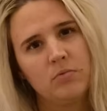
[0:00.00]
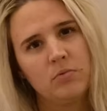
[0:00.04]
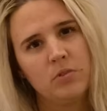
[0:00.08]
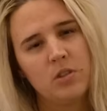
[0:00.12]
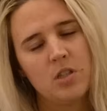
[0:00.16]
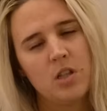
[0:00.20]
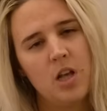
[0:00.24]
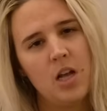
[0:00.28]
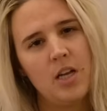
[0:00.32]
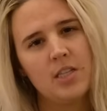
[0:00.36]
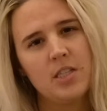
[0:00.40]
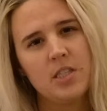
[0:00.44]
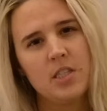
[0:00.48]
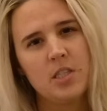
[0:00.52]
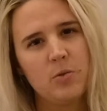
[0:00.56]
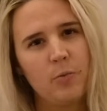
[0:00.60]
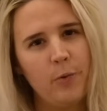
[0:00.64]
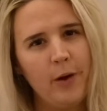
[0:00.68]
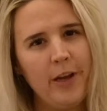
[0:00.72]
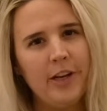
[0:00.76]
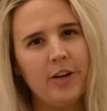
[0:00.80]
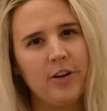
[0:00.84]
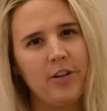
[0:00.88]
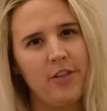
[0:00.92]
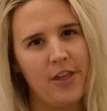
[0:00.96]
It's a lot
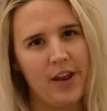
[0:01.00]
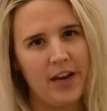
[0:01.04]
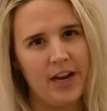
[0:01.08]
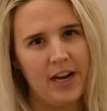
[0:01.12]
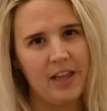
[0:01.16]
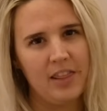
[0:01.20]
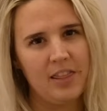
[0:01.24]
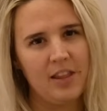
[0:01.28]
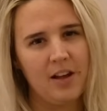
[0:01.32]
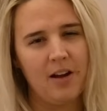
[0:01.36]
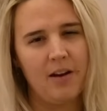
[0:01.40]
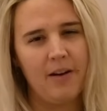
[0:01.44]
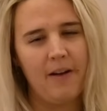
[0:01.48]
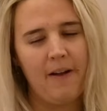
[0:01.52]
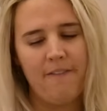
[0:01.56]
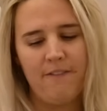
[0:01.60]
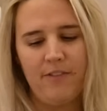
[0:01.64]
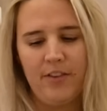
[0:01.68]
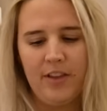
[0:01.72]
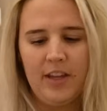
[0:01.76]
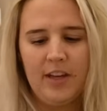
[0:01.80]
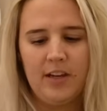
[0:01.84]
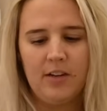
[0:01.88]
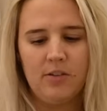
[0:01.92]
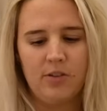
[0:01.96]
sweeter than I thought. I feel like